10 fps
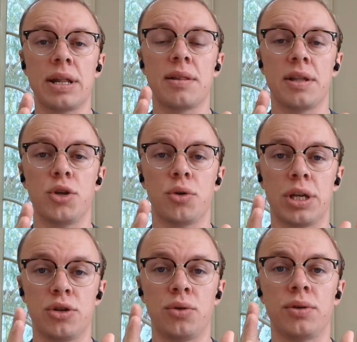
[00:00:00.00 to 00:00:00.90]
is that you can
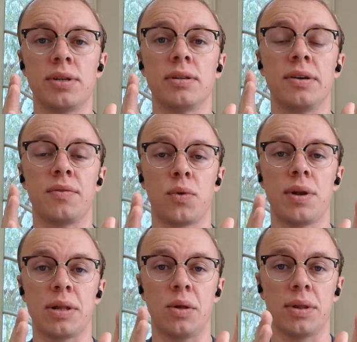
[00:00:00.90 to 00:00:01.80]
do to deliver
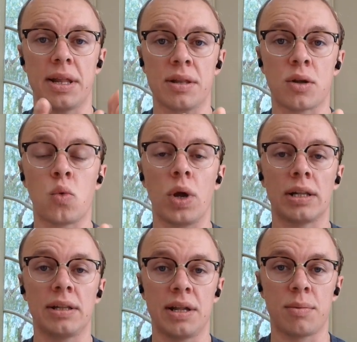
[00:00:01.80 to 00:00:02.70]
results as quickly as